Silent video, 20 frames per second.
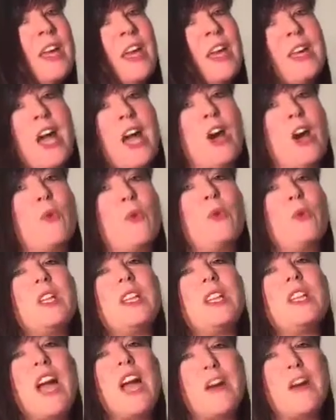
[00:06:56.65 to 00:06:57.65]
and how we
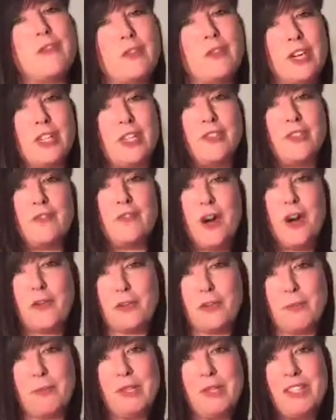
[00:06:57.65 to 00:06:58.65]
leverage
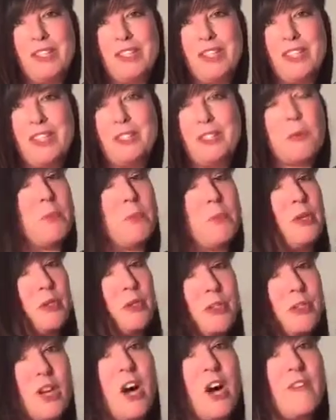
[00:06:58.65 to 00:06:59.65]
vulnerability to
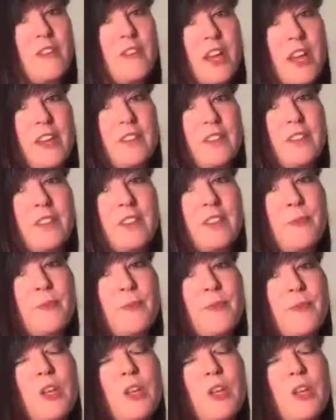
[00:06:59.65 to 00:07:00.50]
build confidence.